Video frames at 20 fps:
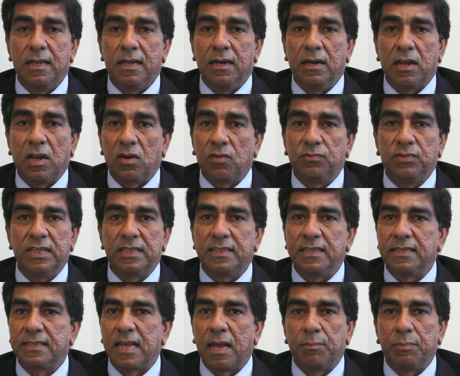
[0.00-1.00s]
None of this
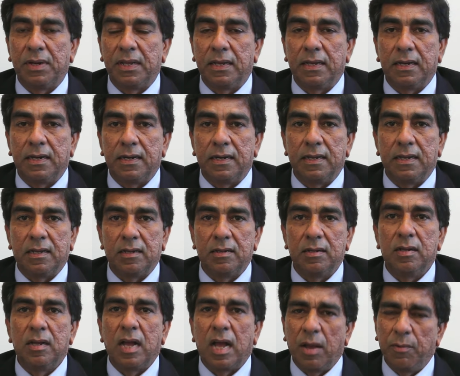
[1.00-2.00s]
is happening in India.
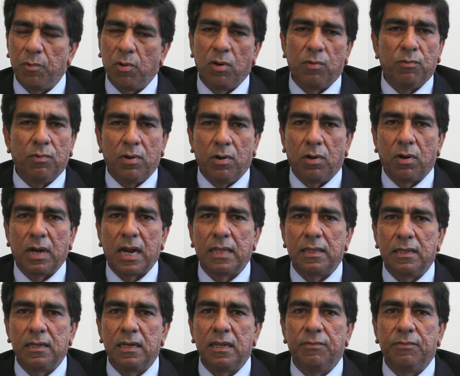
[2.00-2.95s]
Or rather,